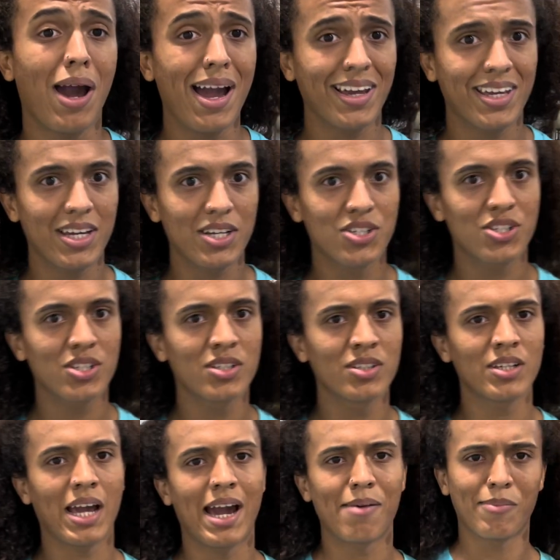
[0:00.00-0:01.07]
at
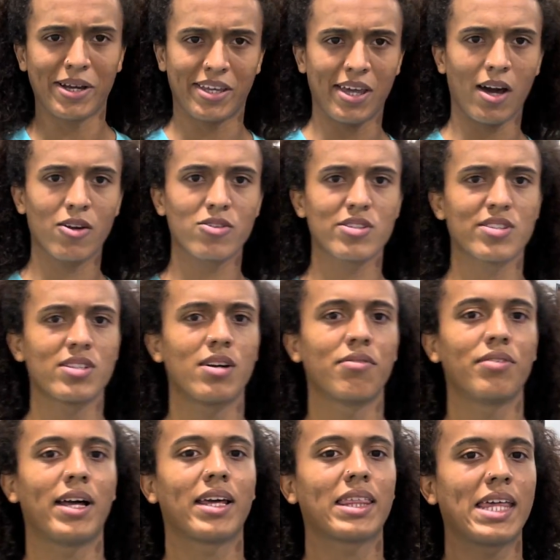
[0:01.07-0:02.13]
kitchen, at my counters and
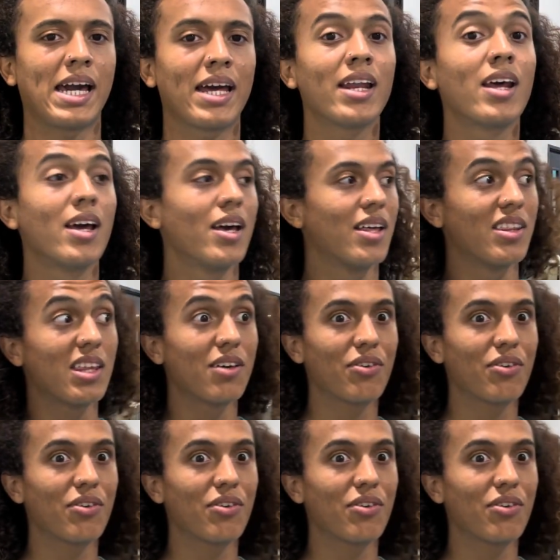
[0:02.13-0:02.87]
stuff like that,